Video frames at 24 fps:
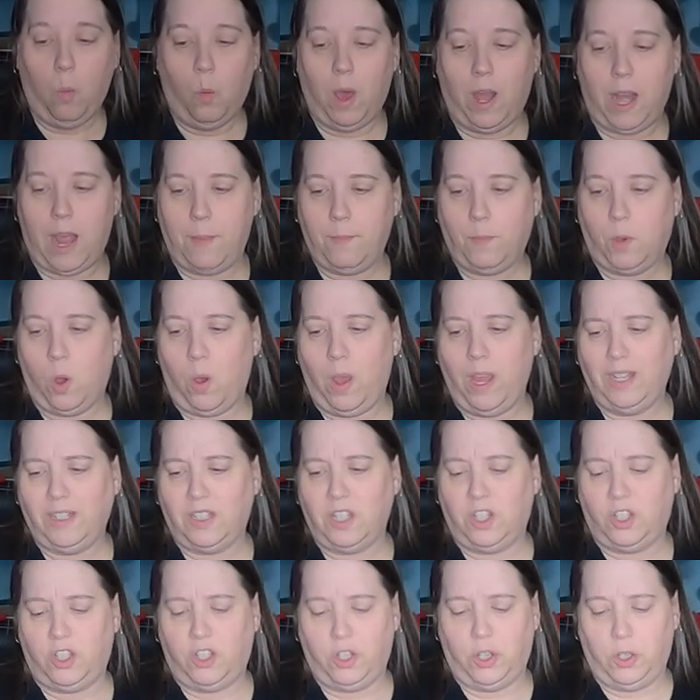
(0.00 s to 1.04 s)
What I'm going
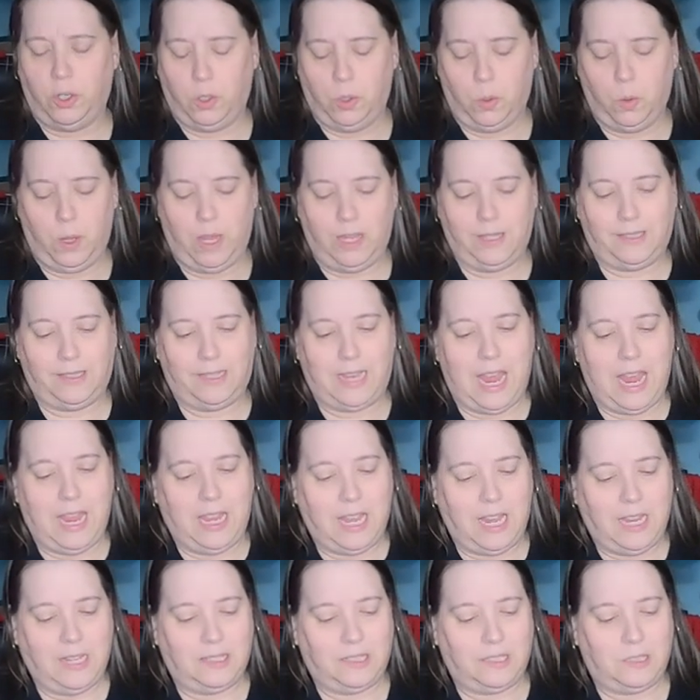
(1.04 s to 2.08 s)
to do is take
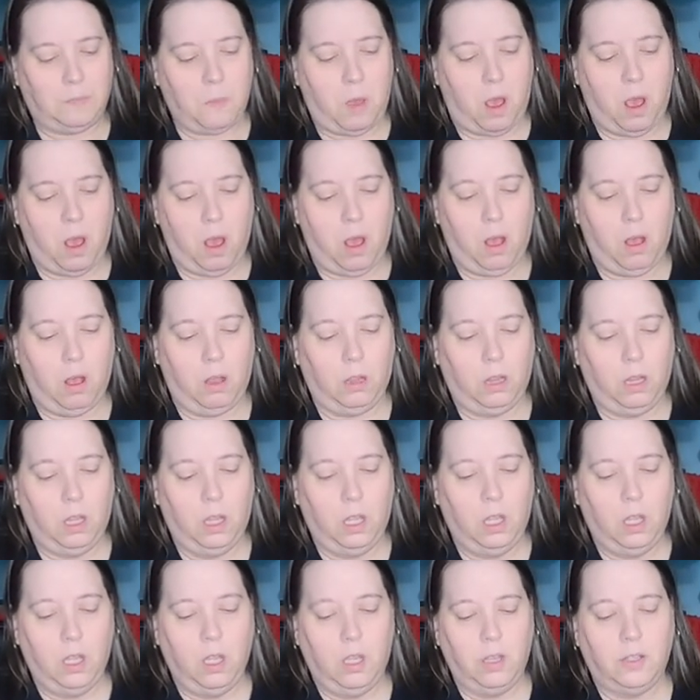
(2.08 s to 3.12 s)
a small
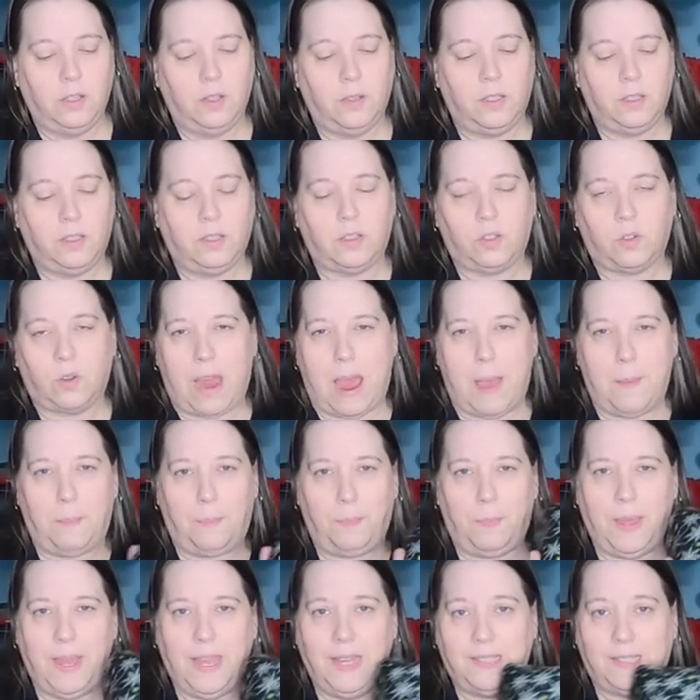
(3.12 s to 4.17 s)

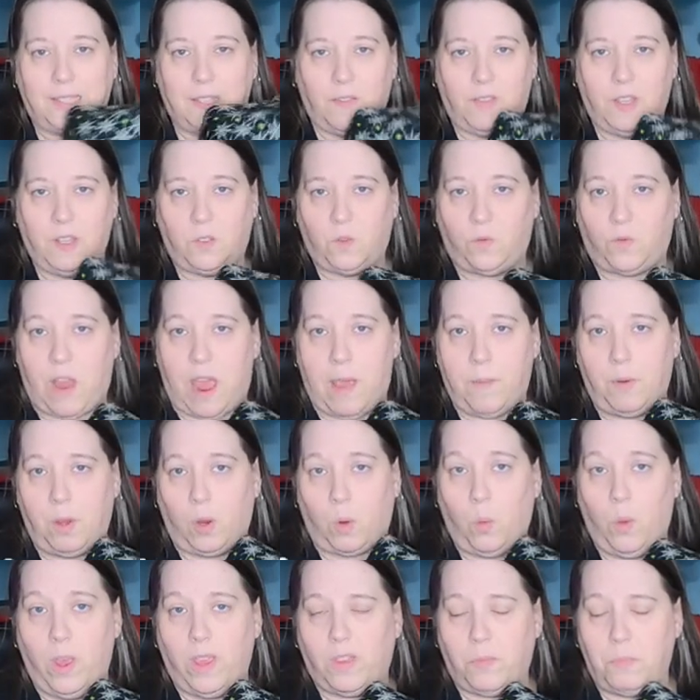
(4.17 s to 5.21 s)
scrap piece of this
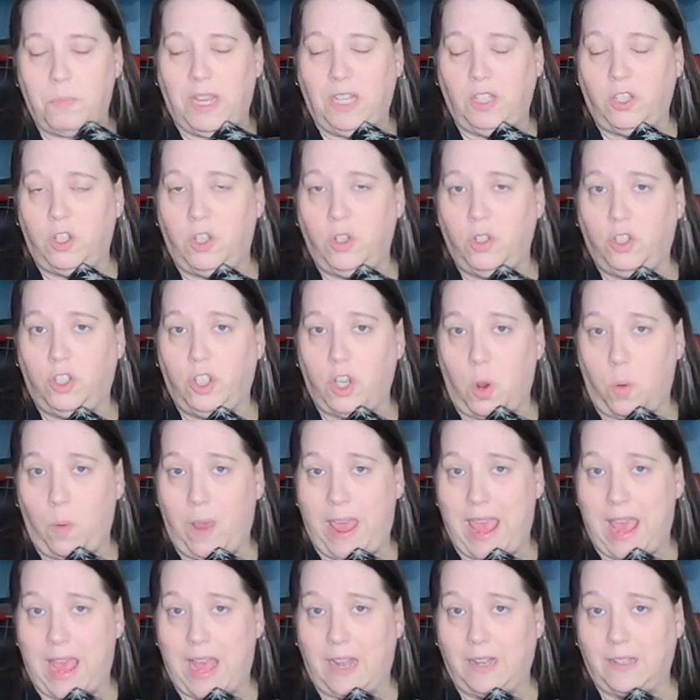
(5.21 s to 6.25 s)
fabric with me to
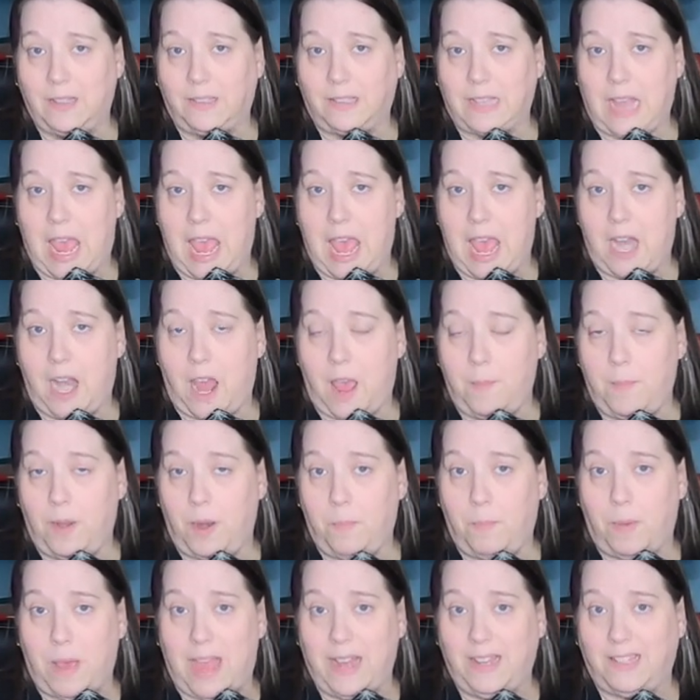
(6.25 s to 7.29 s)
Joann's and I'm going
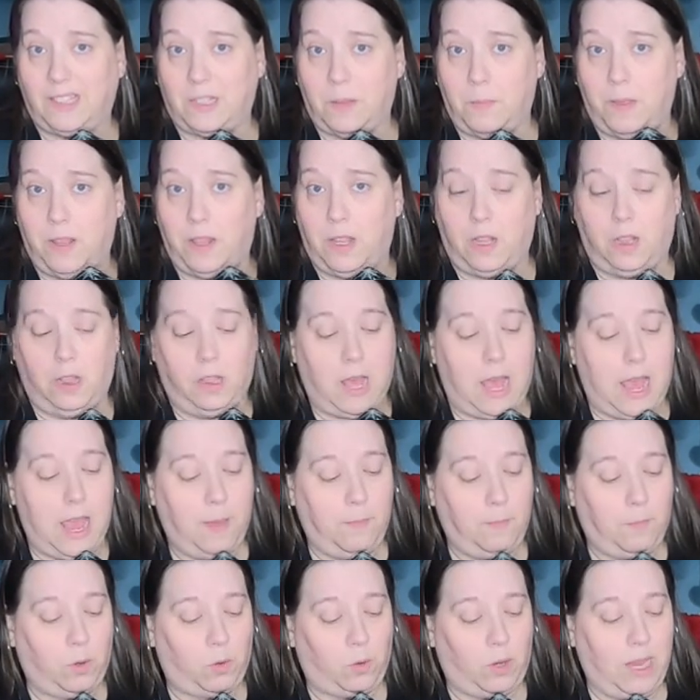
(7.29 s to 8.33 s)
to buy some of the
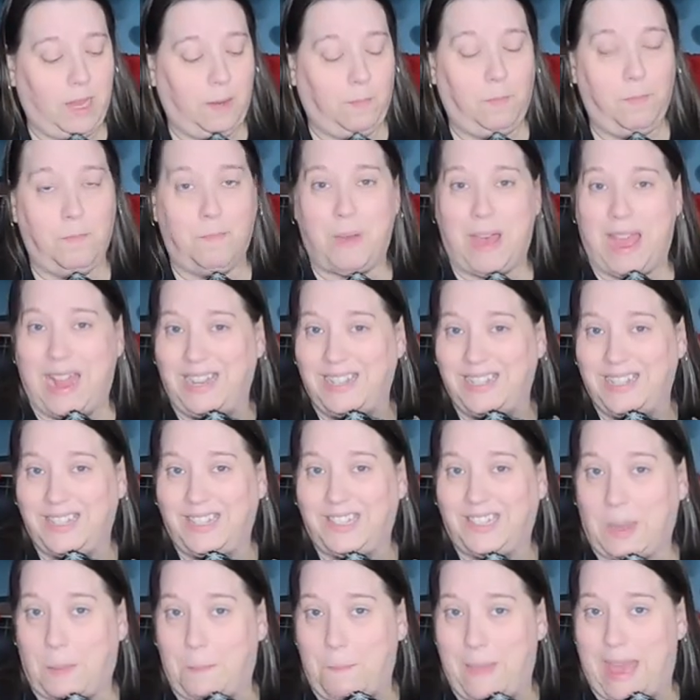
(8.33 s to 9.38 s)
lime green
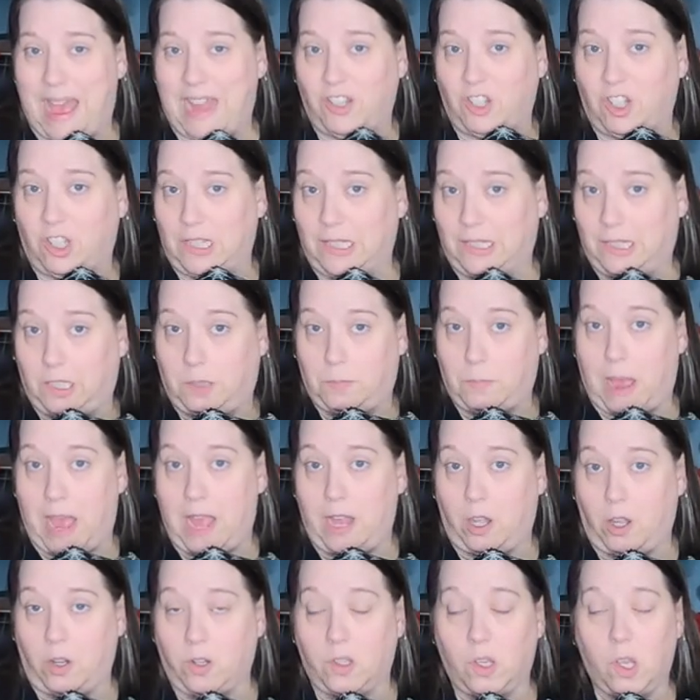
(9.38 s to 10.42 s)
buttons to match the
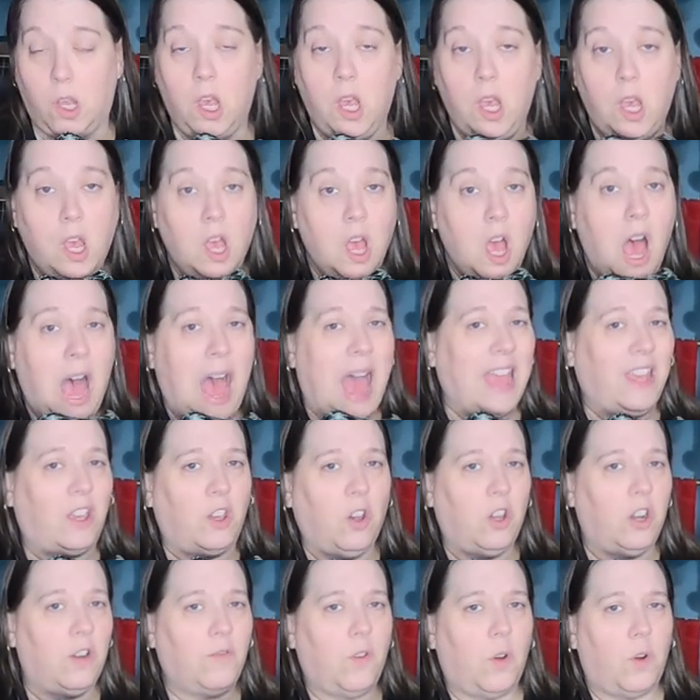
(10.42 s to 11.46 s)
spiders. I
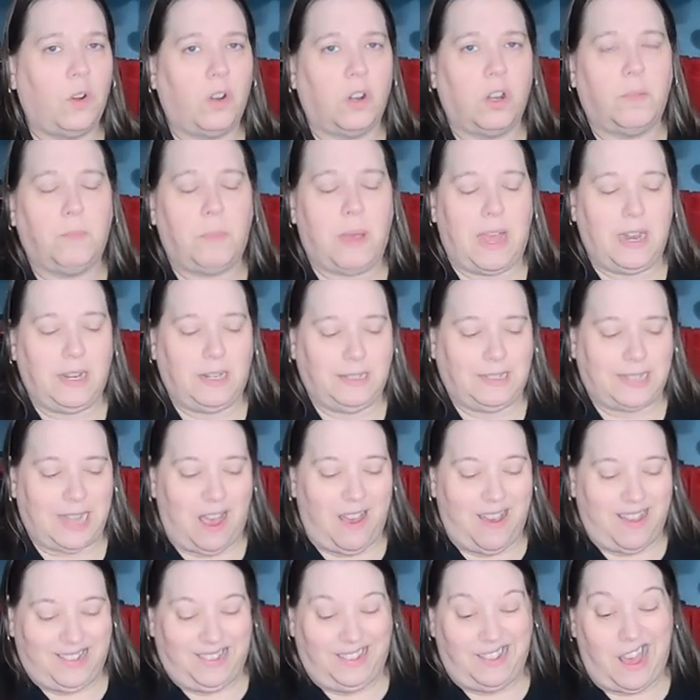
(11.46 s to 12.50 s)
could have ordered buttons
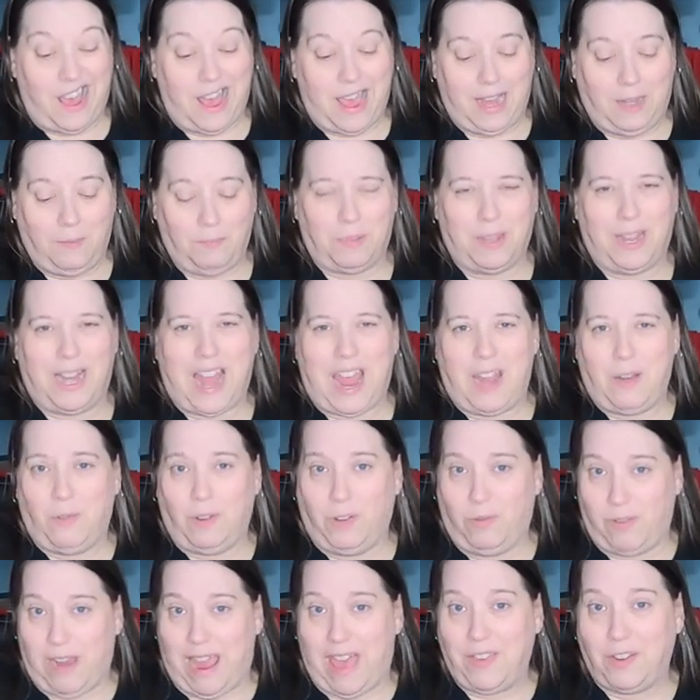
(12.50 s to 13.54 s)
online, but I
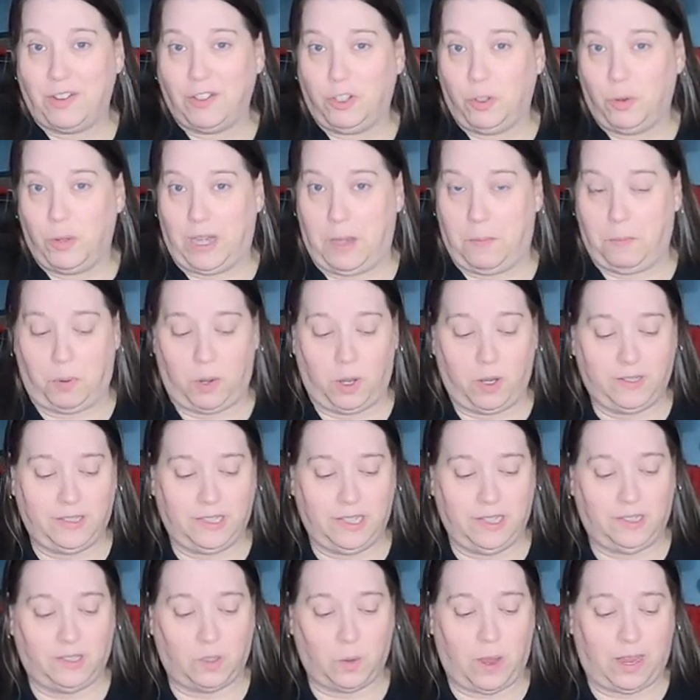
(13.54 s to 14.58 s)
would rather do it in
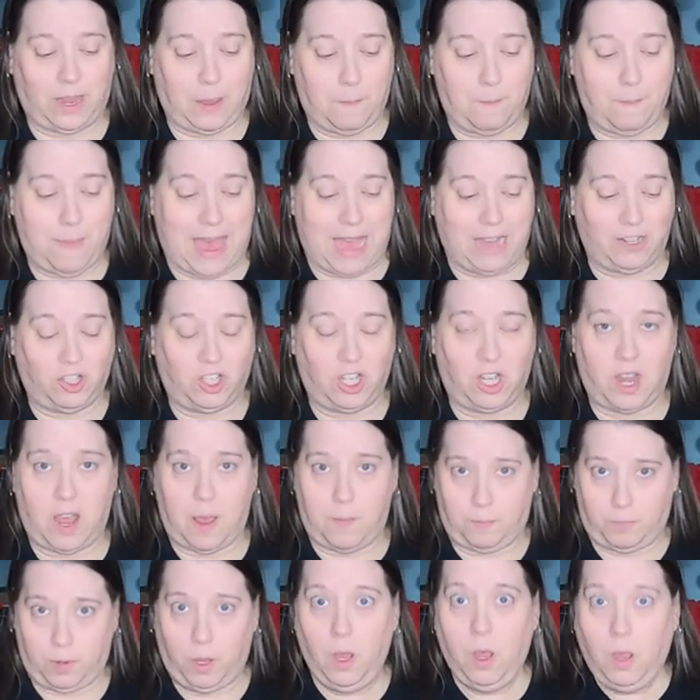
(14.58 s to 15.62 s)
person so I can match it
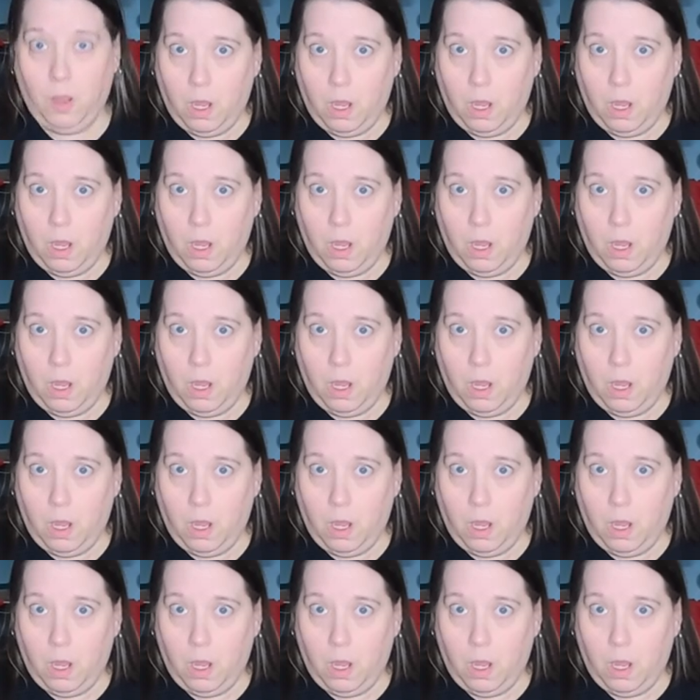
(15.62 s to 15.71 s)
up